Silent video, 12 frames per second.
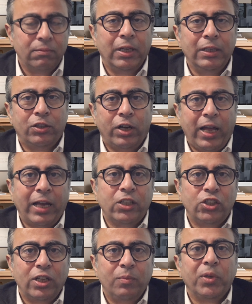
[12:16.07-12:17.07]

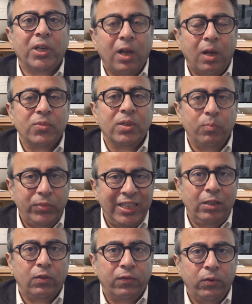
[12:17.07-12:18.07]
interaction becomes
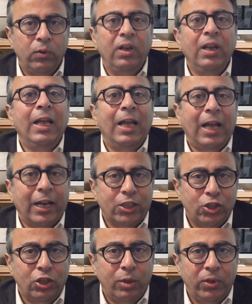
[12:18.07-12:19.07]
meaningful,
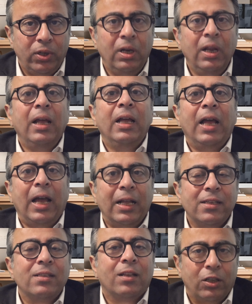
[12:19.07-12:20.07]
actionable,
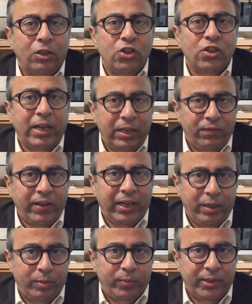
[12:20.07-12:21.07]
and strategically
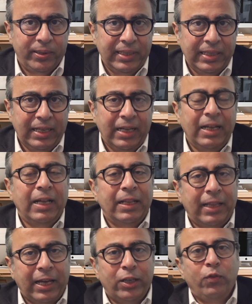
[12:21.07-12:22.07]
valuable.
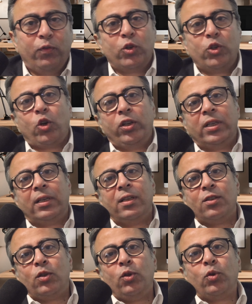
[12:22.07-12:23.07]
Thank you for joining
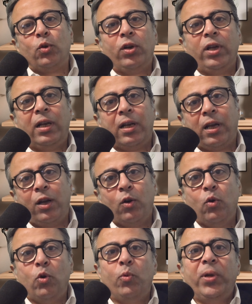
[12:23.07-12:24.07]
this tutorial, and I
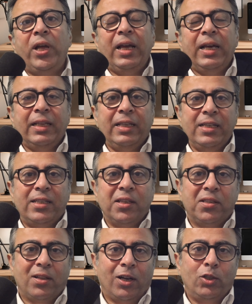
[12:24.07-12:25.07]
hope these
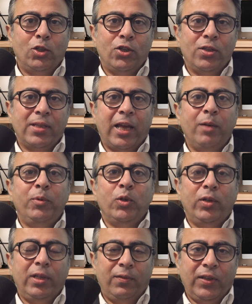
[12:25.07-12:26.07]
strategies help
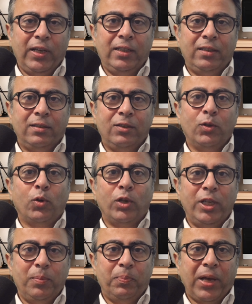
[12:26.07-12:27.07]
you elevate your
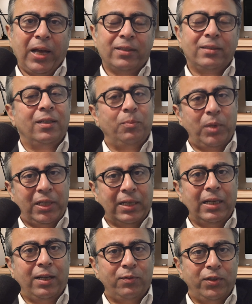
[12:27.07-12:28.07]
impact in
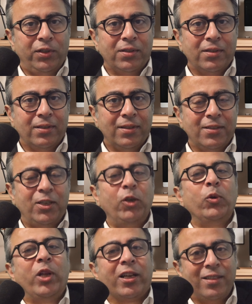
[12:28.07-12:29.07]
medical affairs. See
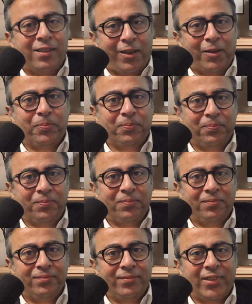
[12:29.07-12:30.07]
you next time.
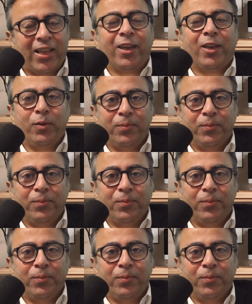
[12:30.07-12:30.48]
Thank